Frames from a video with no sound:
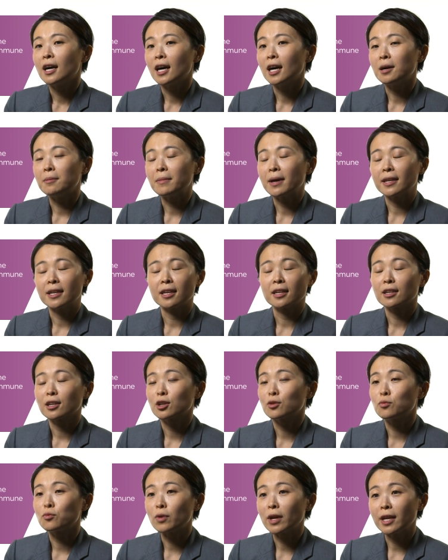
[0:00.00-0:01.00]
um, and then
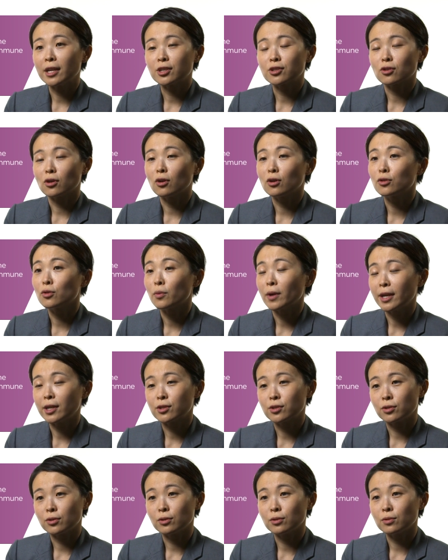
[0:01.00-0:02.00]
can range all the way
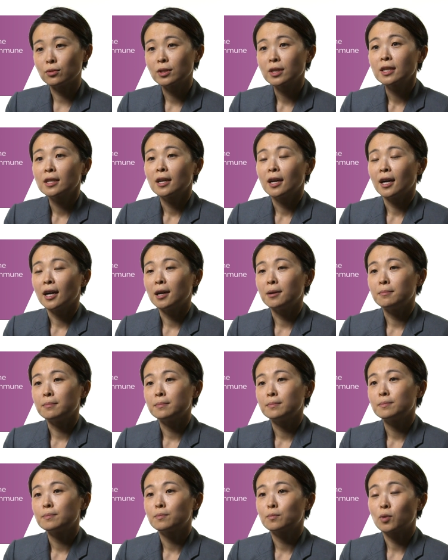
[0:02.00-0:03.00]
to
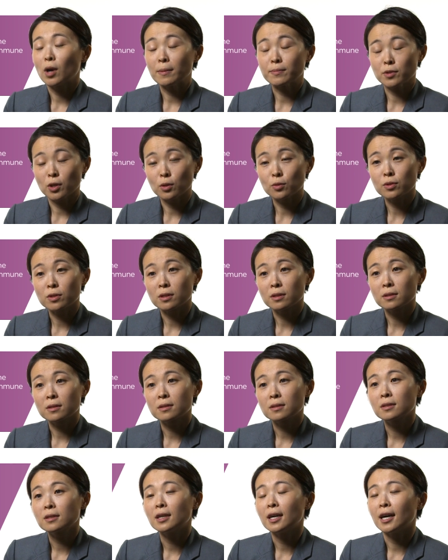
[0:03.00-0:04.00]
um,
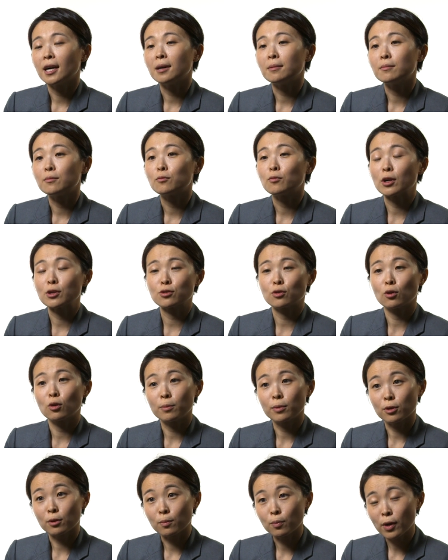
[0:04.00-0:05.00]
proptosis, um,
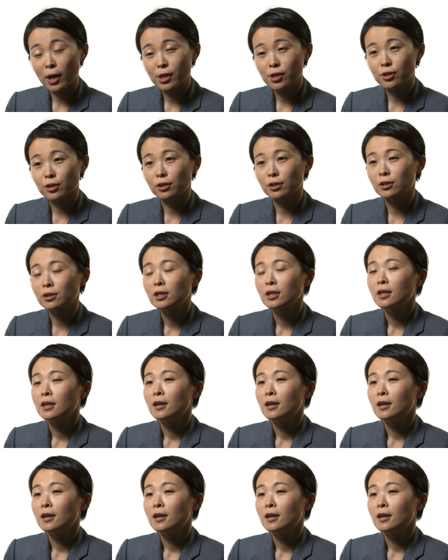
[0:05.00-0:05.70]
retroorbital pressure,